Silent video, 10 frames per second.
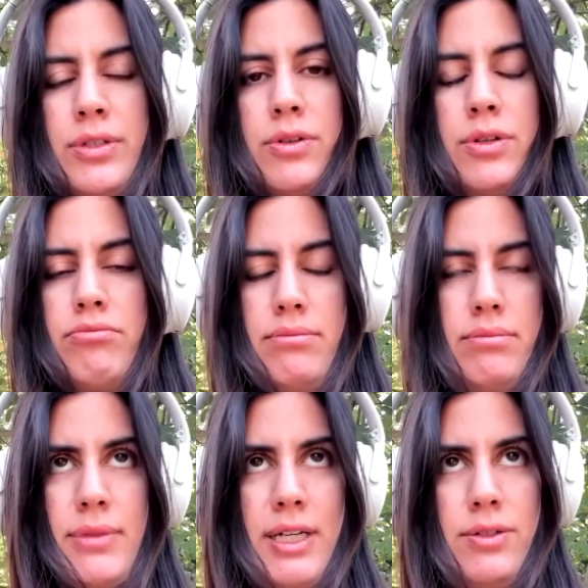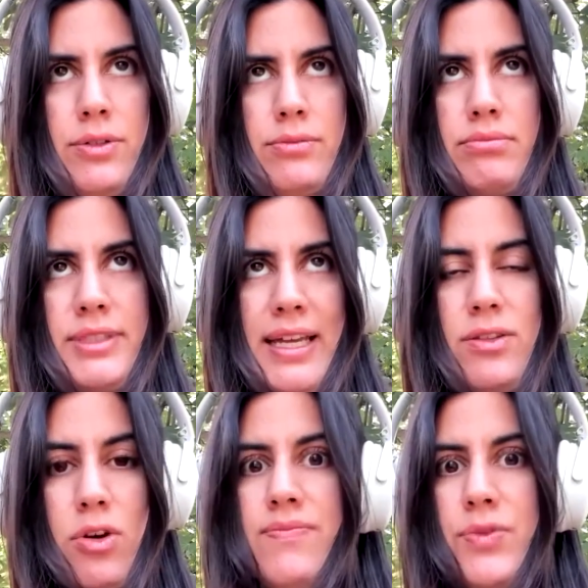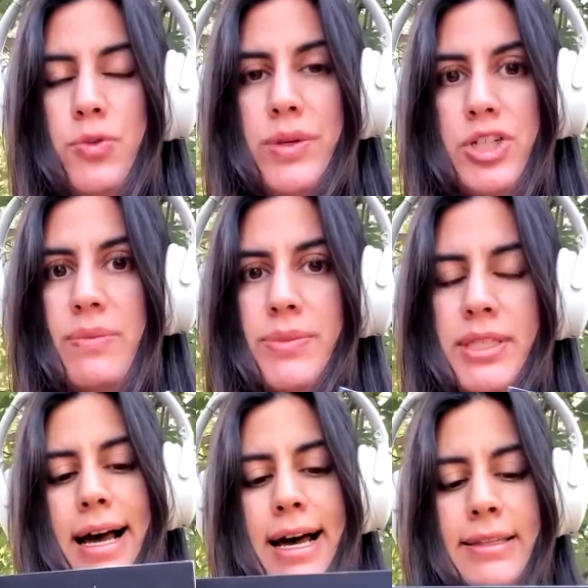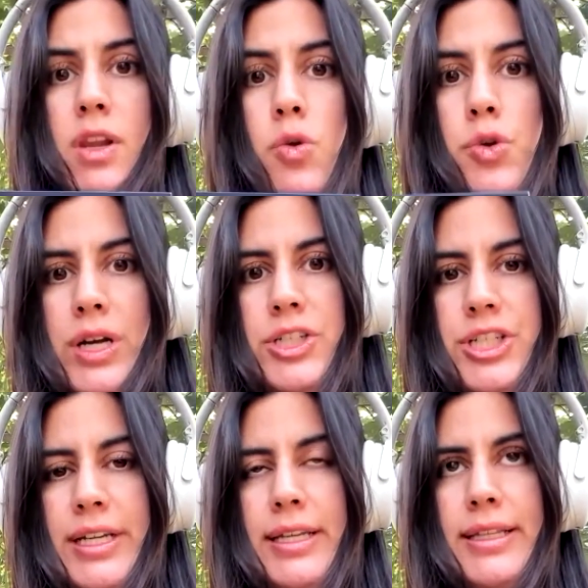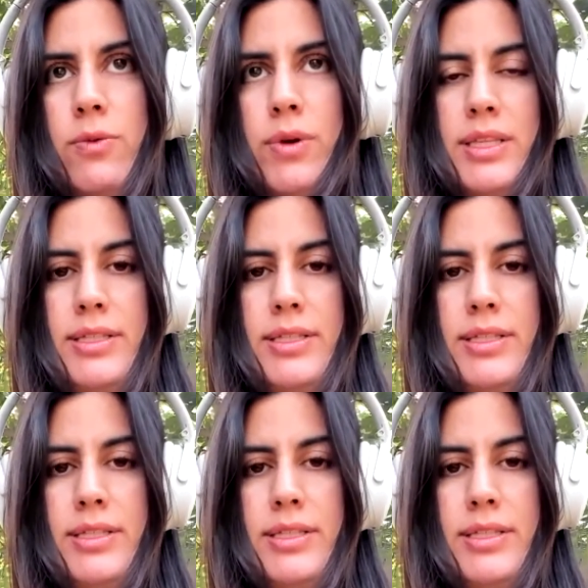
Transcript: or I don't know, $10 to be shipped. And you can check it. And once